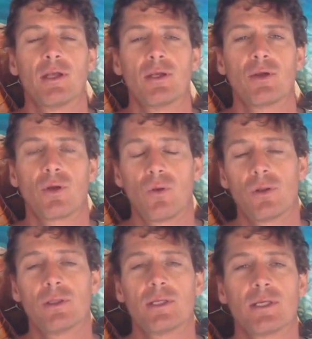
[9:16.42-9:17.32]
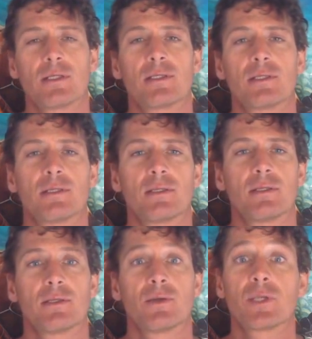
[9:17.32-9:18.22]
And your goal is
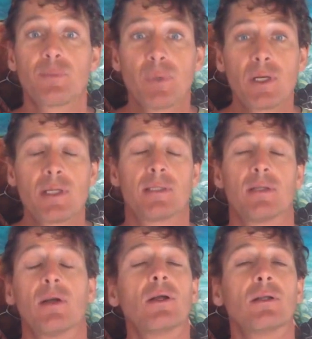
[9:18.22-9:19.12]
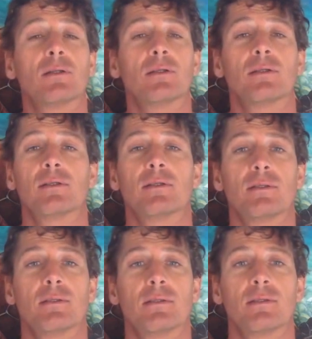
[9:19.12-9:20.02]
to experience it all.
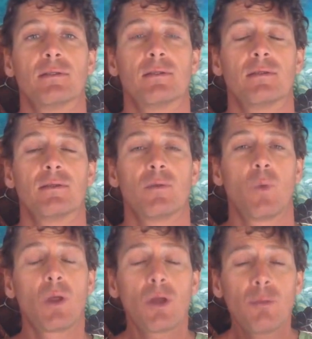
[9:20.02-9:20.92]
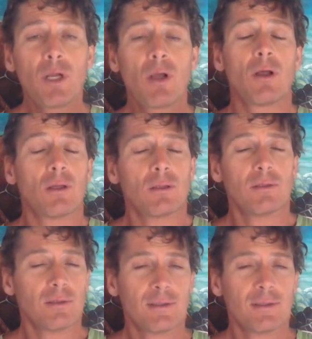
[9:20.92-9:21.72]
Welcome it all.